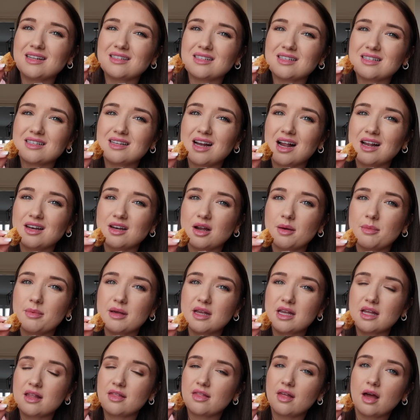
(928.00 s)
had to stand up
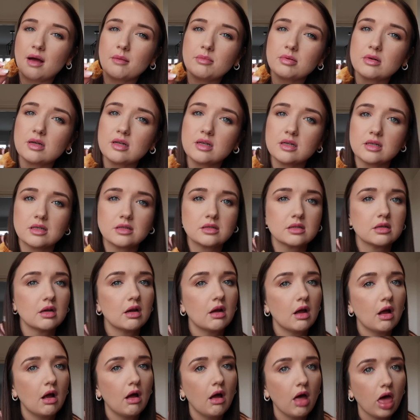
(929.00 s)
eating that because
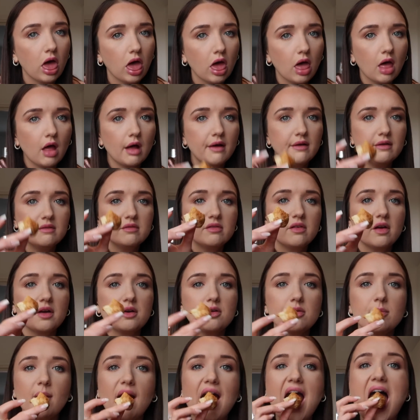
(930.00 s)

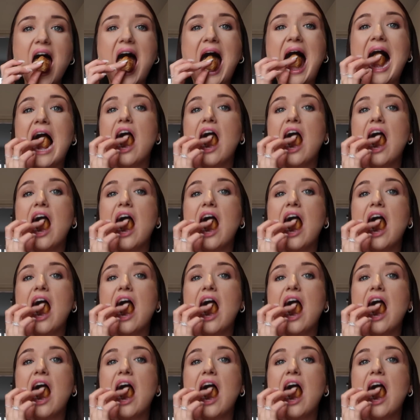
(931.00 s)
final bite.